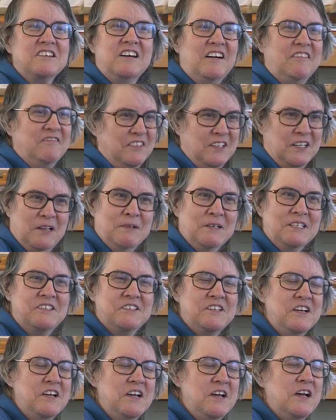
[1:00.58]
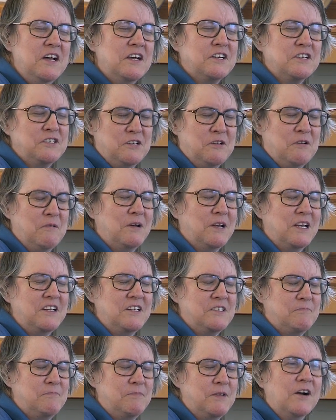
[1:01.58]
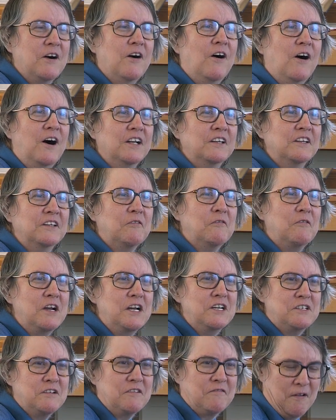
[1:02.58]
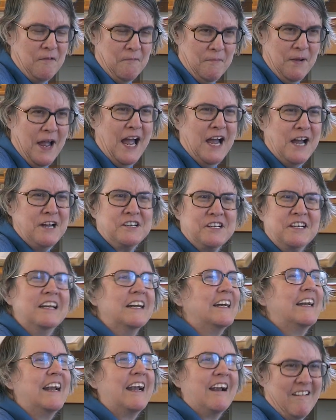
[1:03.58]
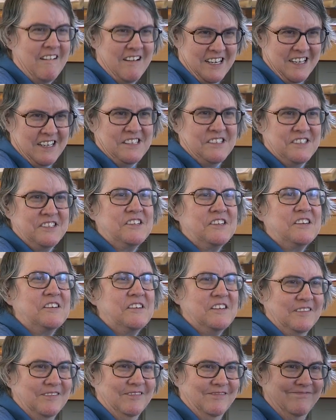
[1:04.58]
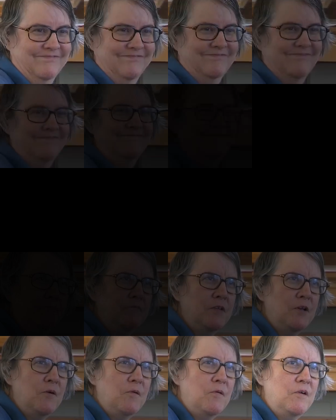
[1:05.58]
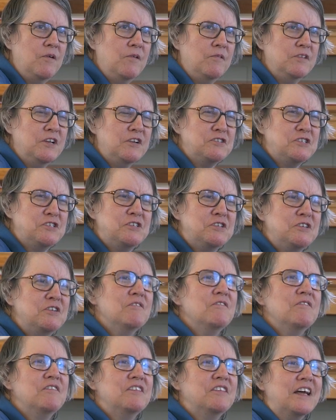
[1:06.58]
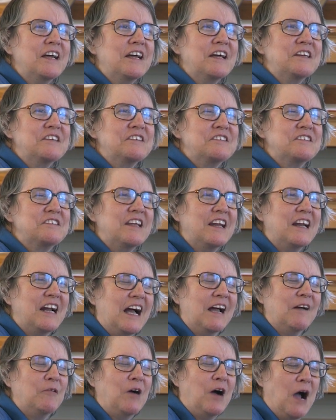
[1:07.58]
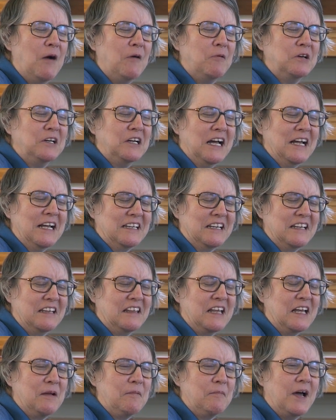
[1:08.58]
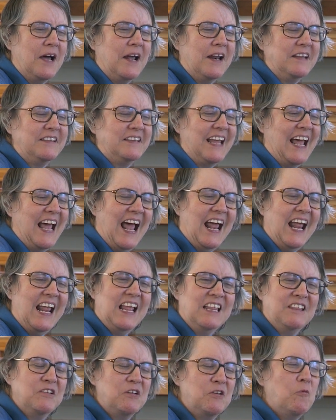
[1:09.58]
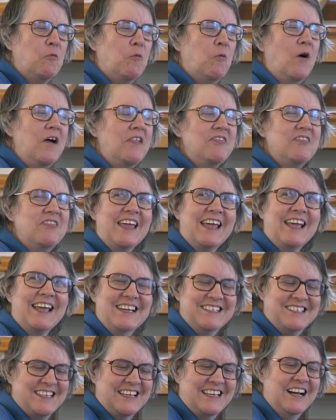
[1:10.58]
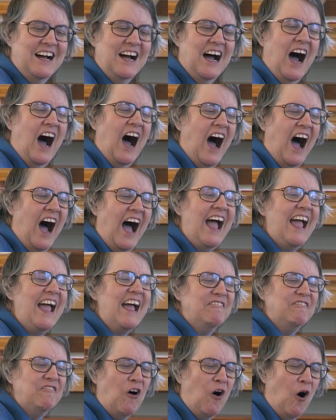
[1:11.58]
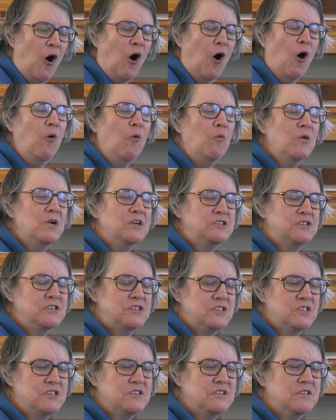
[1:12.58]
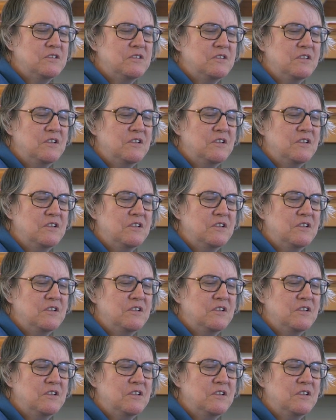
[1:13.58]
off limits, because nobody's beyond the reach of compassion and care and concern. There's two things that I would like to think about at that. And one thing is that I have always